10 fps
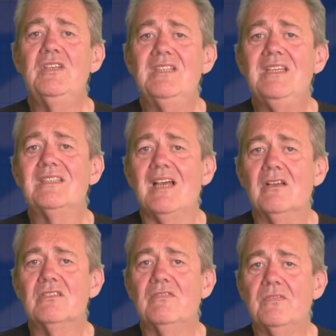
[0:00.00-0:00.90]
the
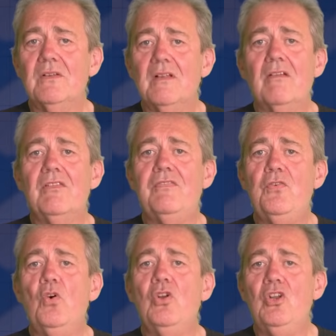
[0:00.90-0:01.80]
details of the
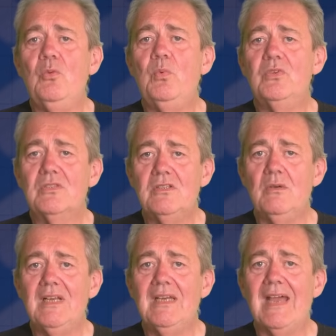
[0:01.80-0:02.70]
for loop was
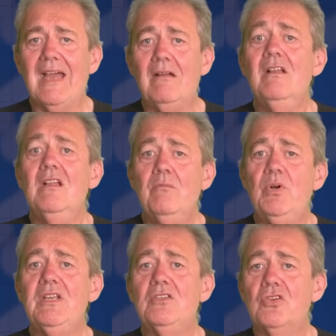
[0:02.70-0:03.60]
doing now,
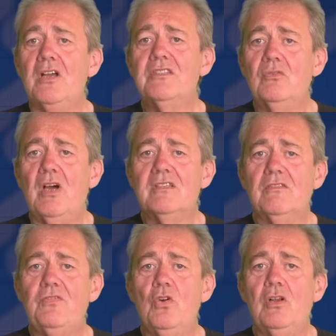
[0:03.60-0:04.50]
but he tried to write
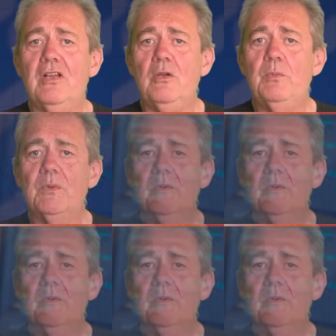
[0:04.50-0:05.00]
a for loop.